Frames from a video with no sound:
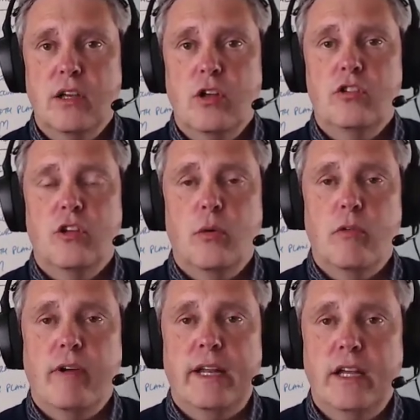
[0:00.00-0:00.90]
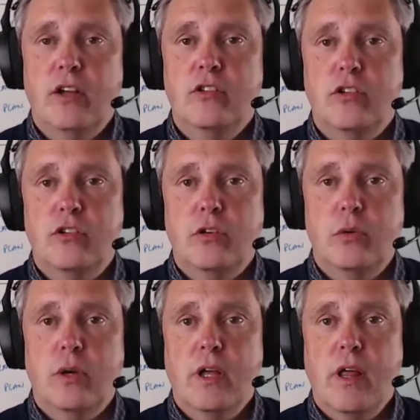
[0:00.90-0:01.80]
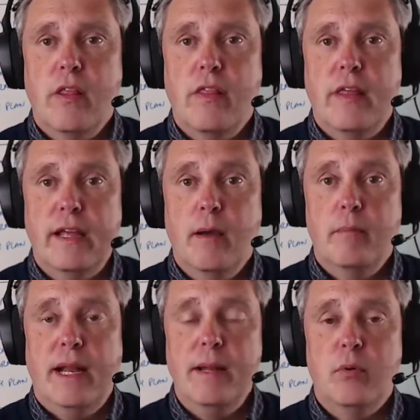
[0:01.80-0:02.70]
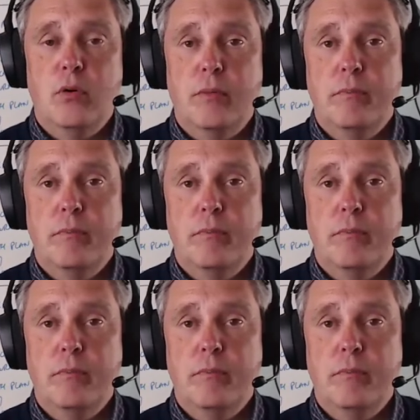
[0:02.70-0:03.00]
So we're ready to do the planning board.